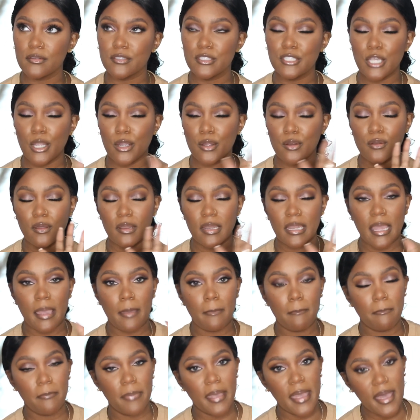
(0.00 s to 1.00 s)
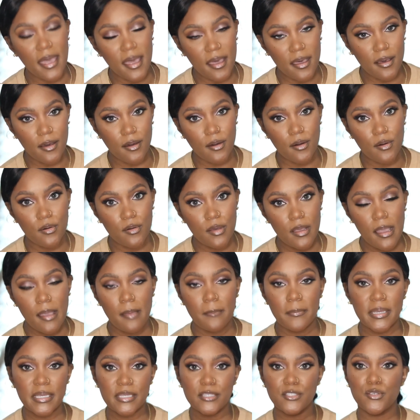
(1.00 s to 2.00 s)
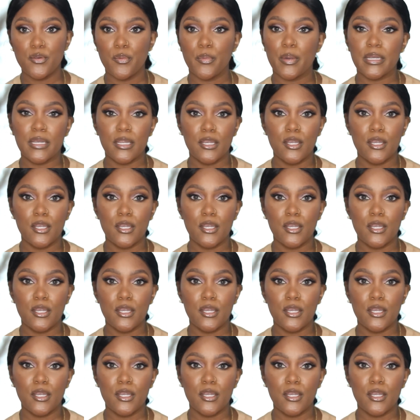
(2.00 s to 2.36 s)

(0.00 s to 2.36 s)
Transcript: turn on that bell because you want to